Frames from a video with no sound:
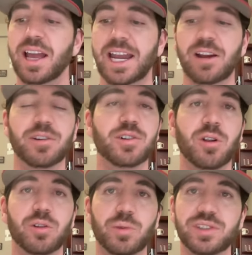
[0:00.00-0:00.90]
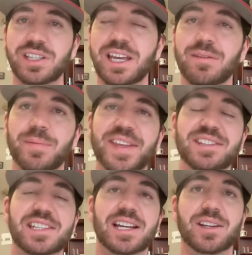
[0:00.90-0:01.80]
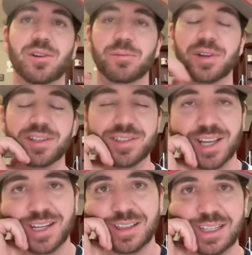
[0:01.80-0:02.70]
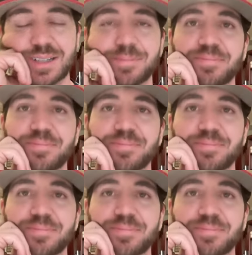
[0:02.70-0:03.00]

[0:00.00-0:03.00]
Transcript: And Aaron Nola, once he gave up that second home run, it's kind of like,